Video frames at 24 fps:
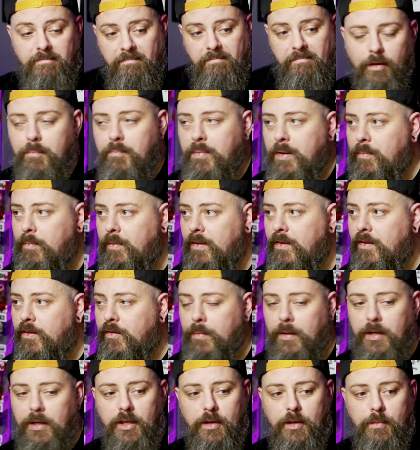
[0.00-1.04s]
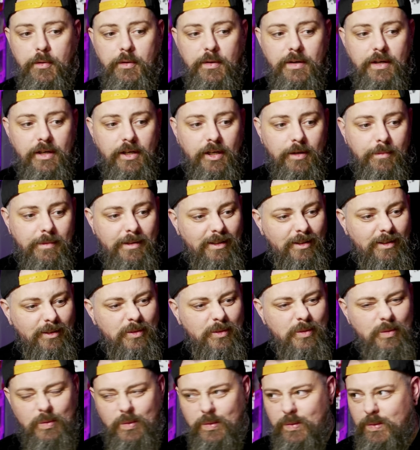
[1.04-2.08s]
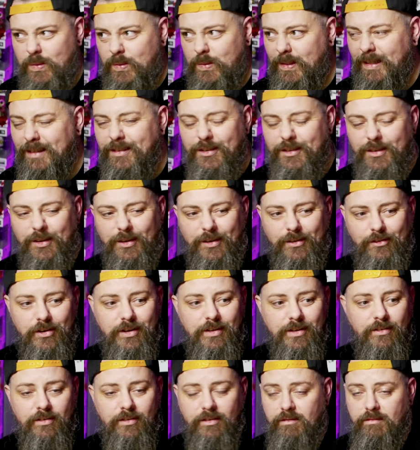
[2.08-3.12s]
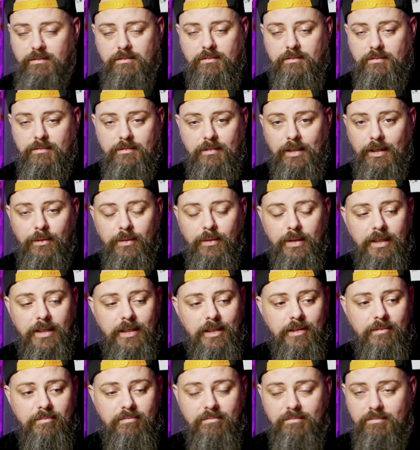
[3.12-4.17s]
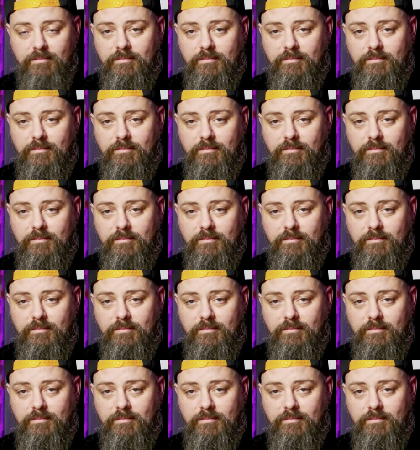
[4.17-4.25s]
Some people in the debunking community are going to be like, "Oh, that's not great. I don't care."